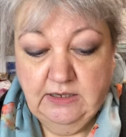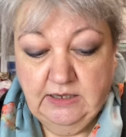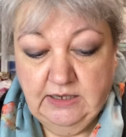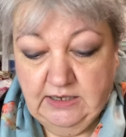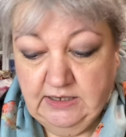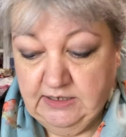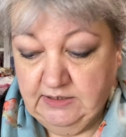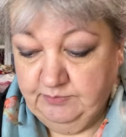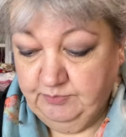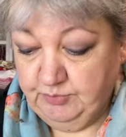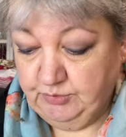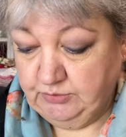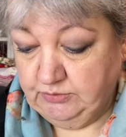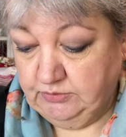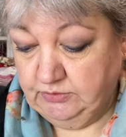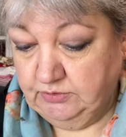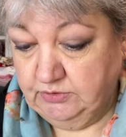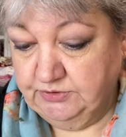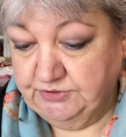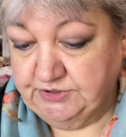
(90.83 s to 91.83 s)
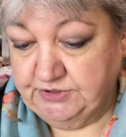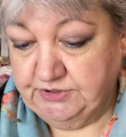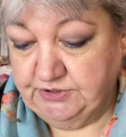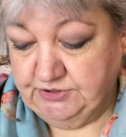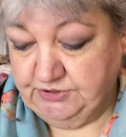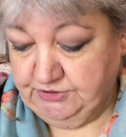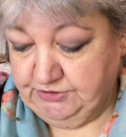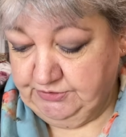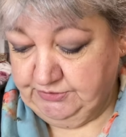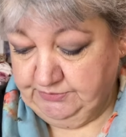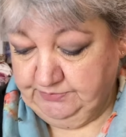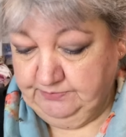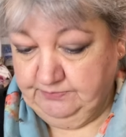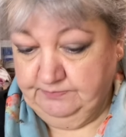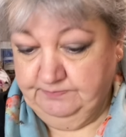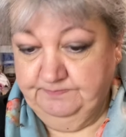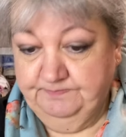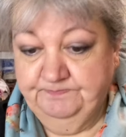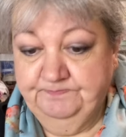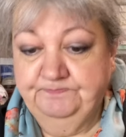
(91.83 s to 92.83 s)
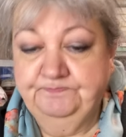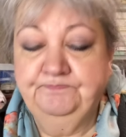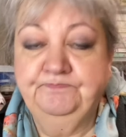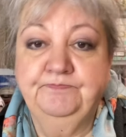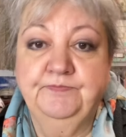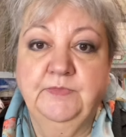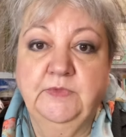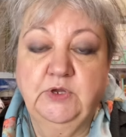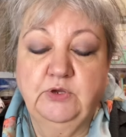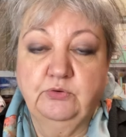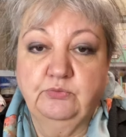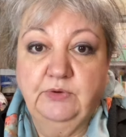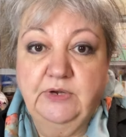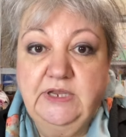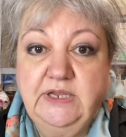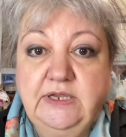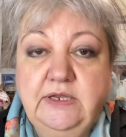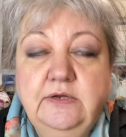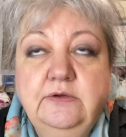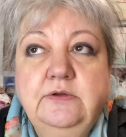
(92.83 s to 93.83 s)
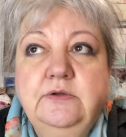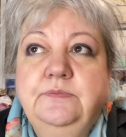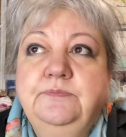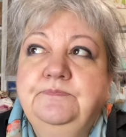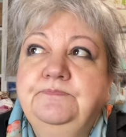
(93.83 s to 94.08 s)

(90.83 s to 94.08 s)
I bought some green,